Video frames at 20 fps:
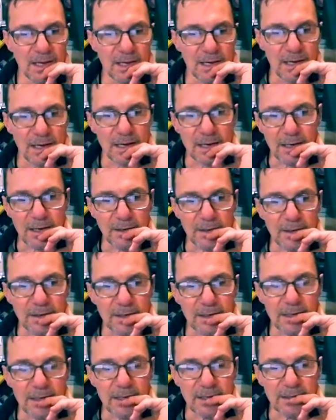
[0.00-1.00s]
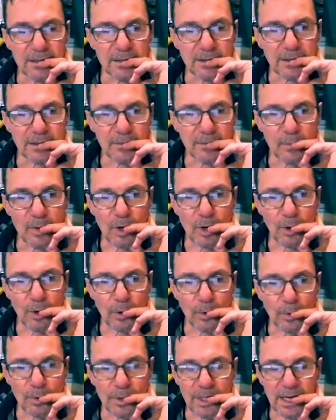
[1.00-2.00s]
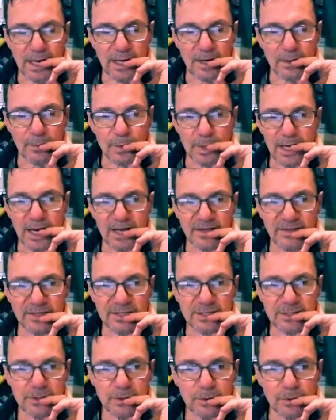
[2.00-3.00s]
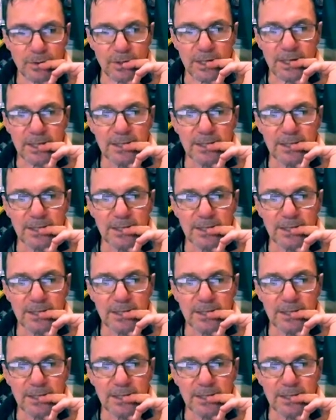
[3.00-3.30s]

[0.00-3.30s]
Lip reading: the mall where I had the store.